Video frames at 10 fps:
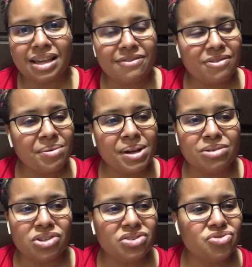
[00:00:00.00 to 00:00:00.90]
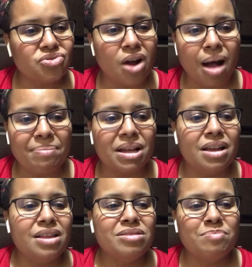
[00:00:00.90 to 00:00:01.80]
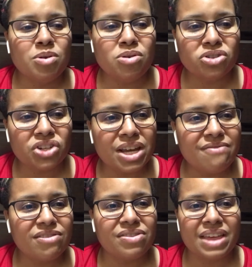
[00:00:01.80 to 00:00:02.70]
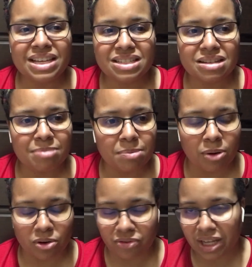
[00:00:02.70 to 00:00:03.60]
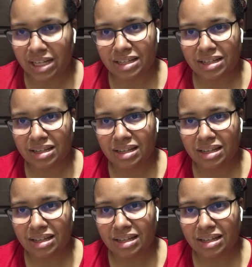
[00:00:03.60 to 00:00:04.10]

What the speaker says: For real, just drop the bullshit for things to be perfect.